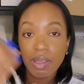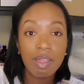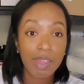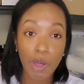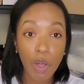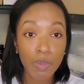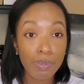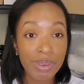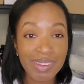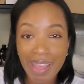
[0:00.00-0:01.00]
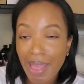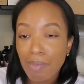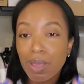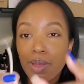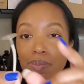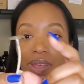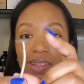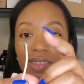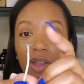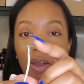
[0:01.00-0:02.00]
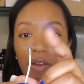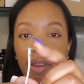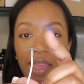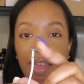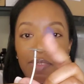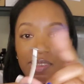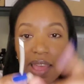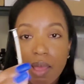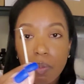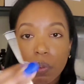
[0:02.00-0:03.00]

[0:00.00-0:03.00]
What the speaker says: They call them pre-tabbed because they already have a tab